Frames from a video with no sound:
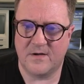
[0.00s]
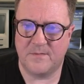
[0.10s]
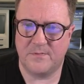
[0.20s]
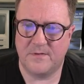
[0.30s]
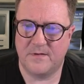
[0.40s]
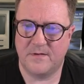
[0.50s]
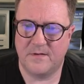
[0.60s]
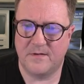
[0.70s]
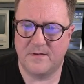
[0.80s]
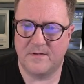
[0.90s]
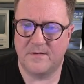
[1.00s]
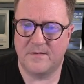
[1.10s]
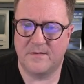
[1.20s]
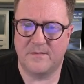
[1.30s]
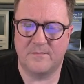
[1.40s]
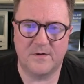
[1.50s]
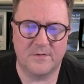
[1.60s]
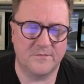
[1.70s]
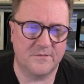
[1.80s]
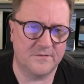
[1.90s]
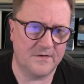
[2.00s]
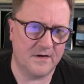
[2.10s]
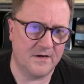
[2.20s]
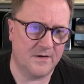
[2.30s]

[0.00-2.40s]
up, we go to the sign